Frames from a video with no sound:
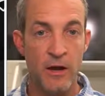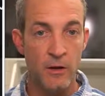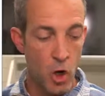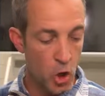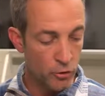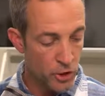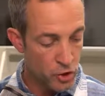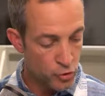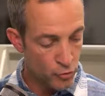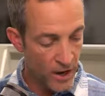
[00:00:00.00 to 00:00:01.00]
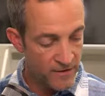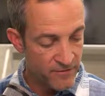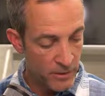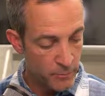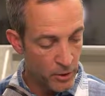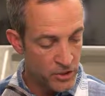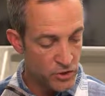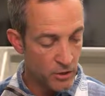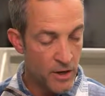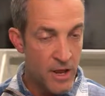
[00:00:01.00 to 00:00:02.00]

called driving pressure.